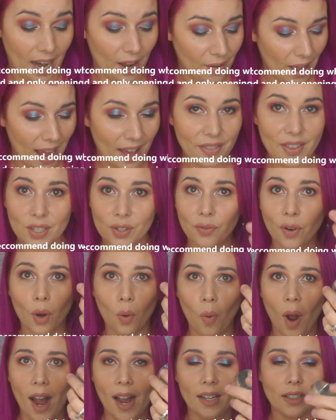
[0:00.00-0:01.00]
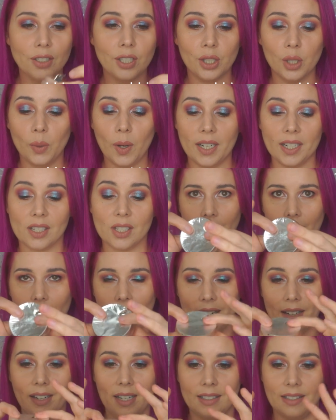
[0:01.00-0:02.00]
I've had this for a while too,
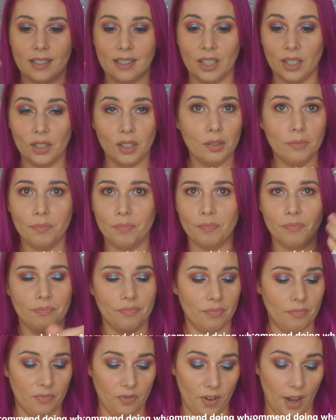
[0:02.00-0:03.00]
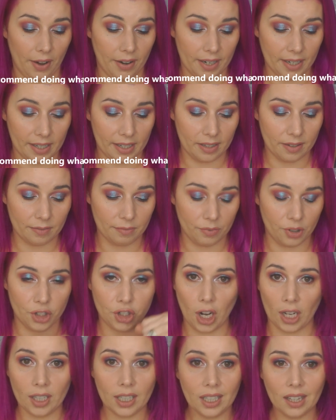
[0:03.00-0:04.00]
and it's still very
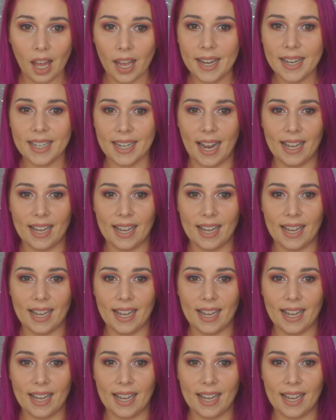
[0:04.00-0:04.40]
jelly-like.